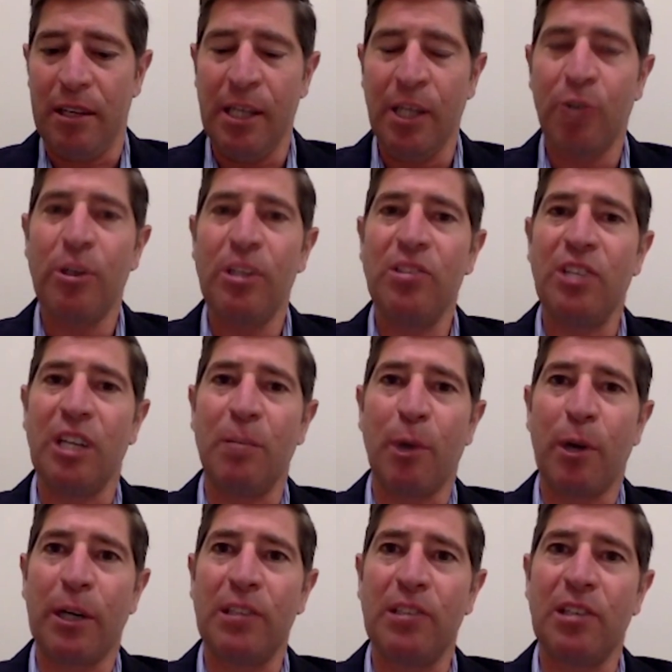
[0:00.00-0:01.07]
increasing in
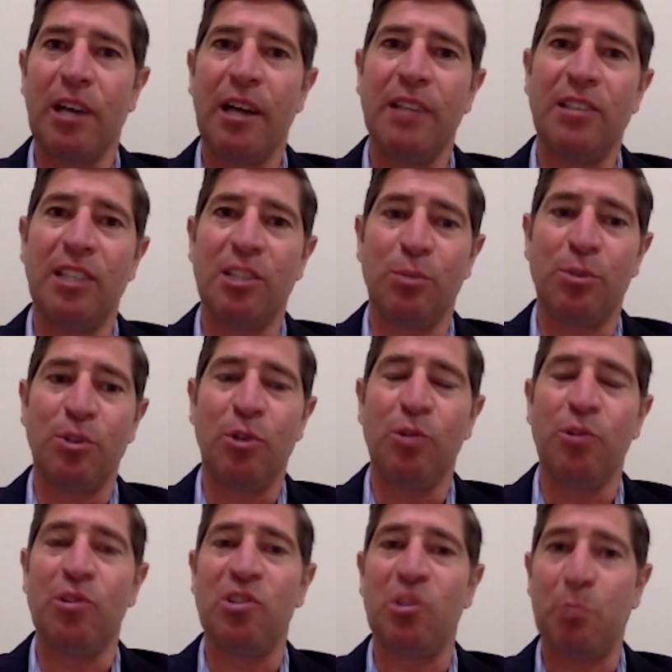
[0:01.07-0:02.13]
market size as a result
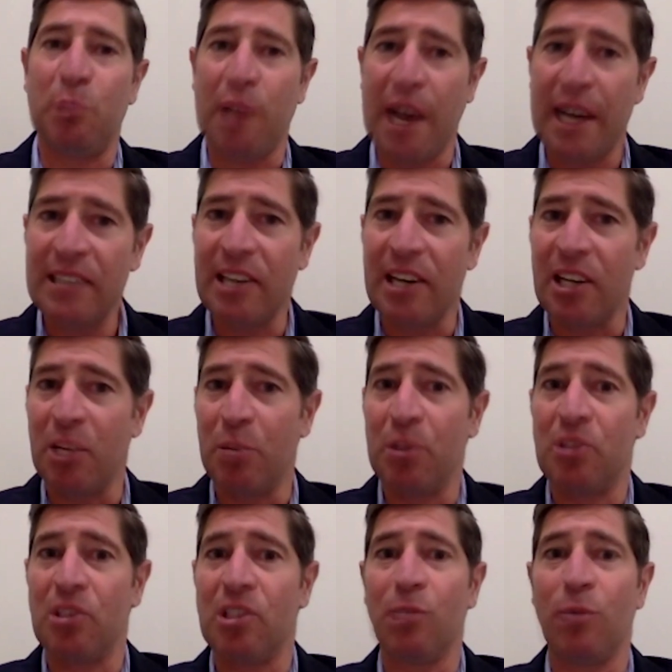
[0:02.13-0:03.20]
of the supply side of the business.